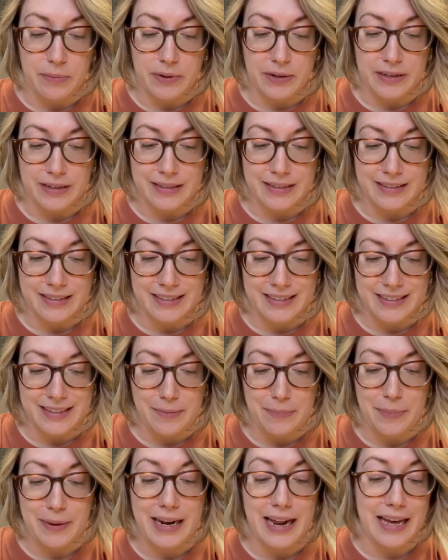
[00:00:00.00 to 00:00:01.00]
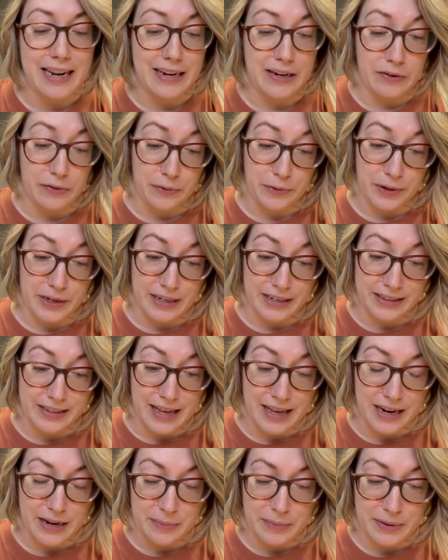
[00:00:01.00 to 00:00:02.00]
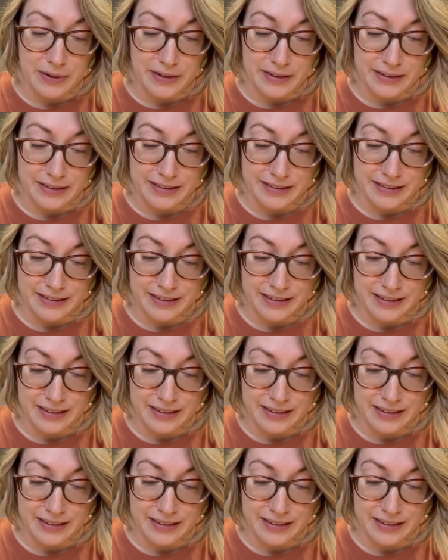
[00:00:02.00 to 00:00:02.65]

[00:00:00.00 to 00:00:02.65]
books, but I didn't read a lot of books.